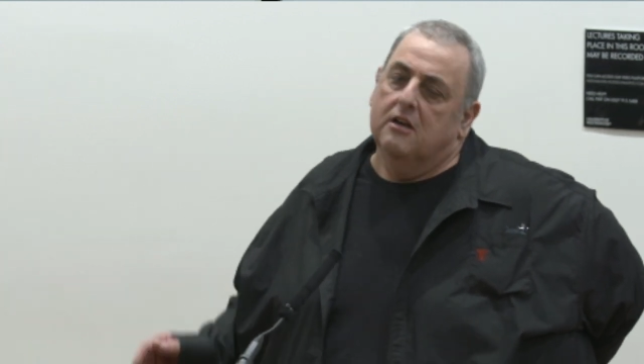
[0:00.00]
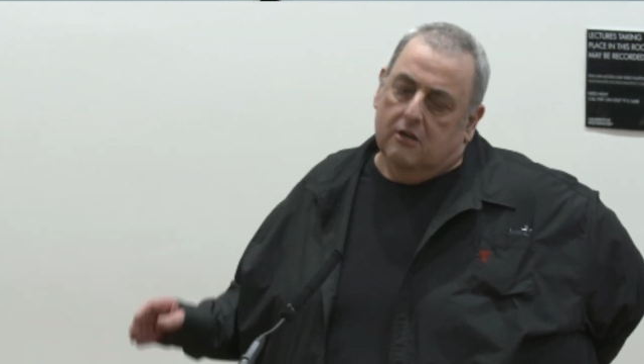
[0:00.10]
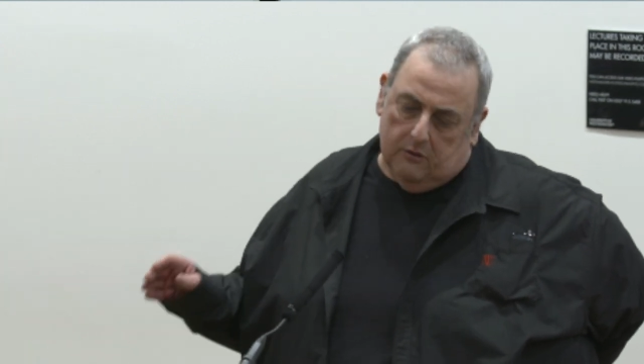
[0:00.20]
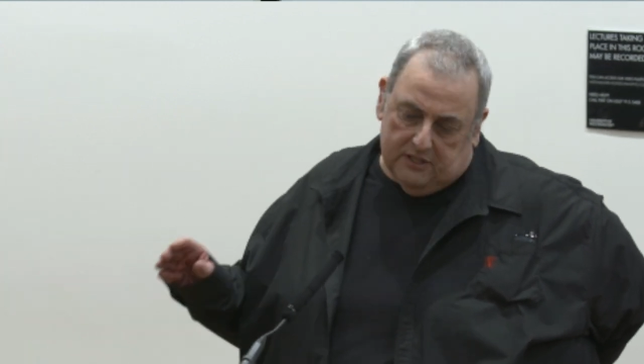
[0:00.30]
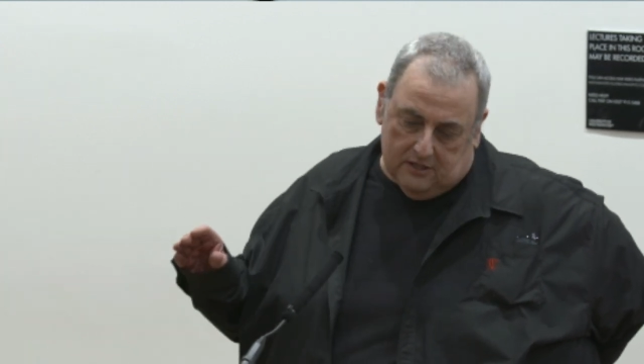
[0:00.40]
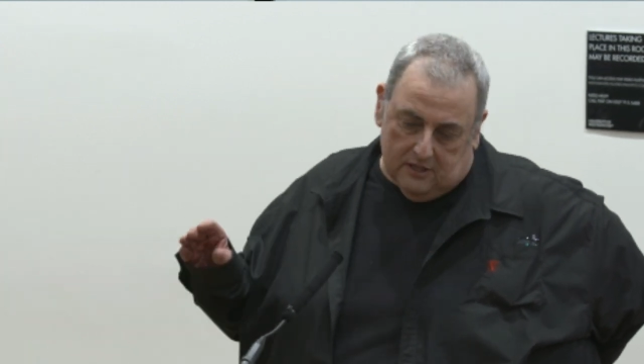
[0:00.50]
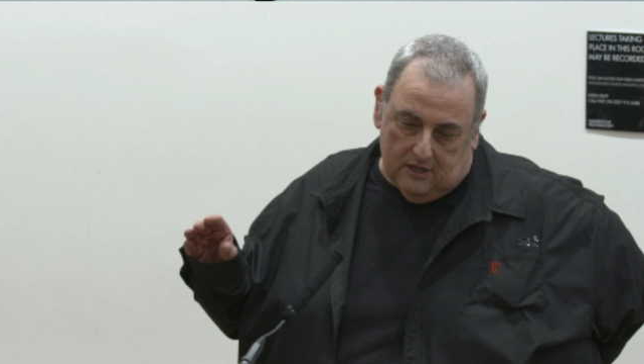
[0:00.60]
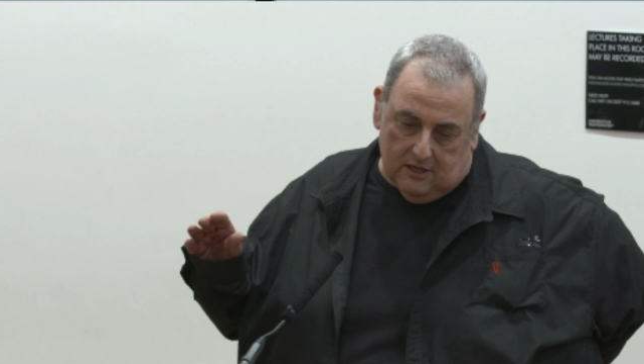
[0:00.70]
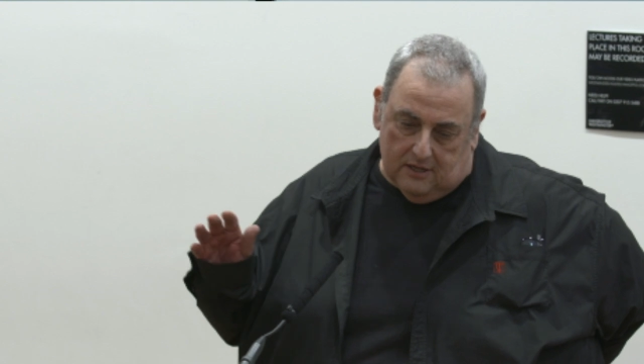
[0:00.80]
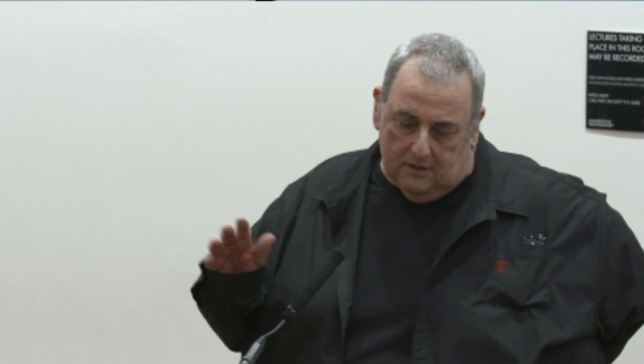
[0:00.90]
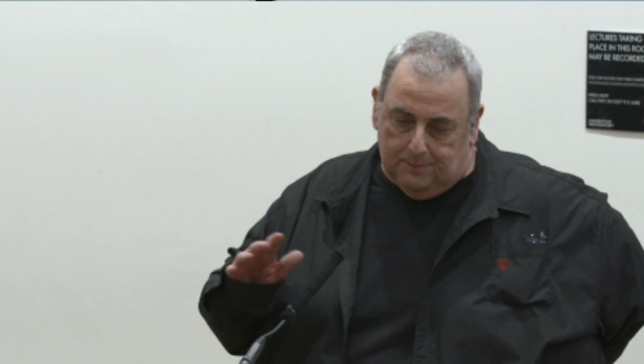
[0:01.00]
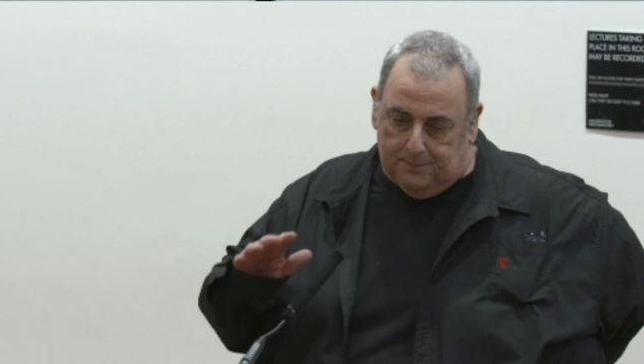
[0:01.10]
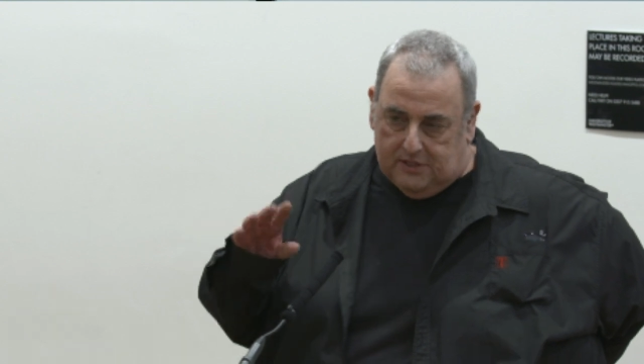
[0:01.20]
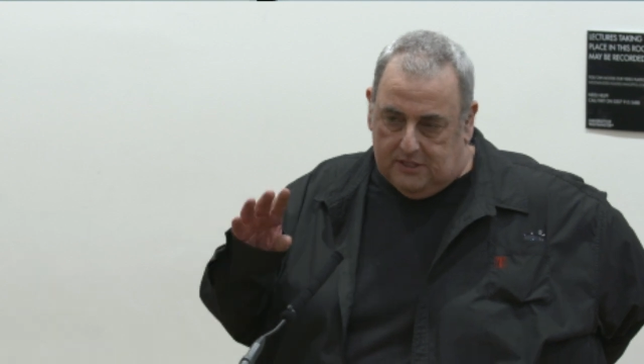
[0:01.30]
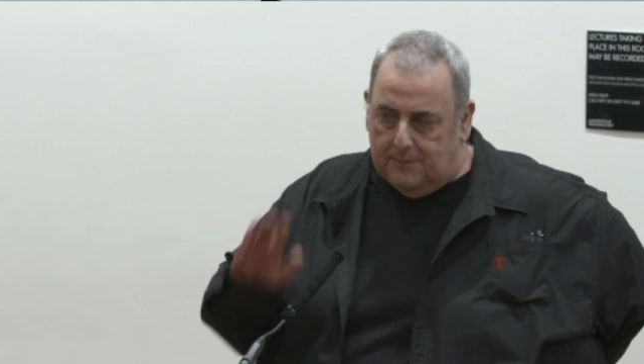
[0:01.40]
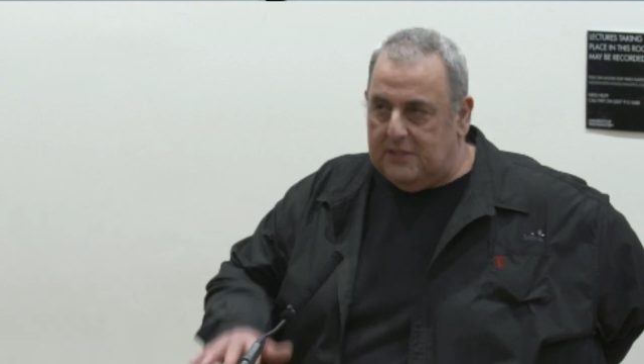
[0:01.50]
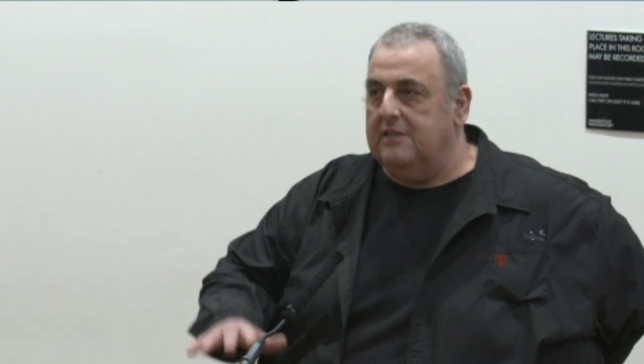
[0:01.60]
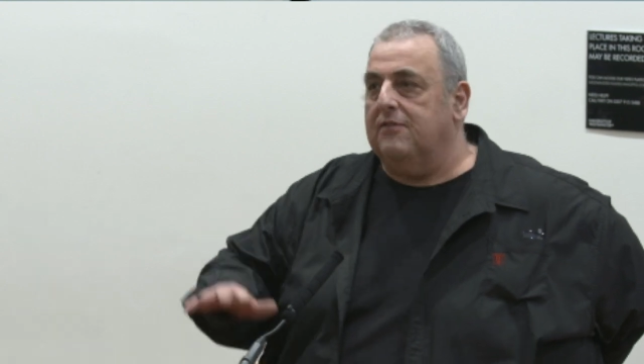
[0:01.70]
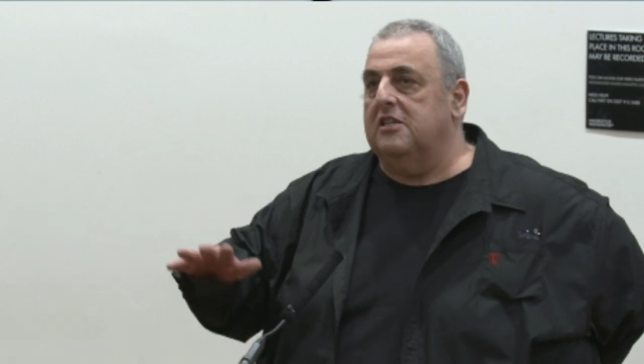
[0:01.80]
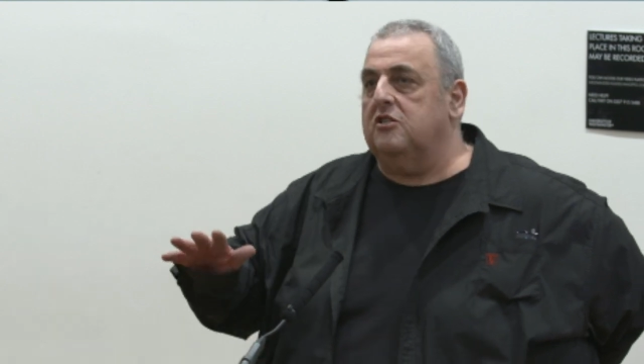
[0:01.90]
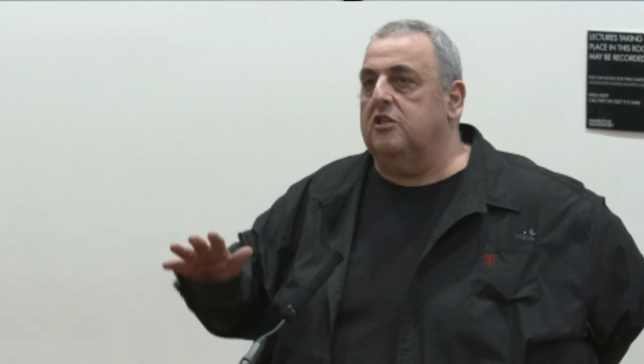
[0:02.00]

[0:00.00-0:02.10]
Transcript: who is the Deputy Vice